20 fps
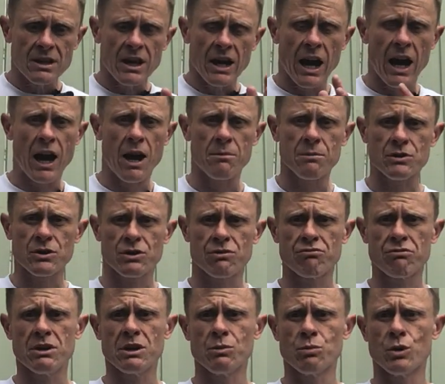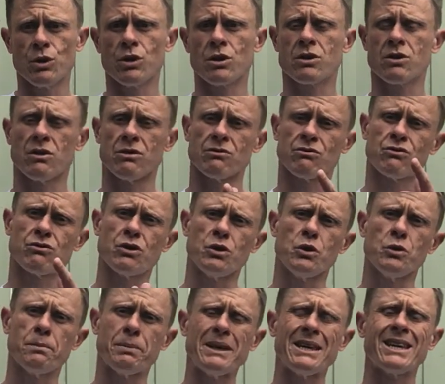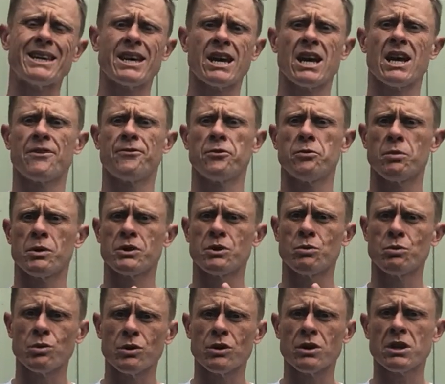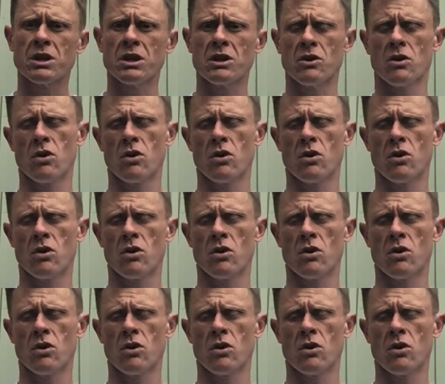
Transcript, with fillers: how much to really work on? Do be careful when you're working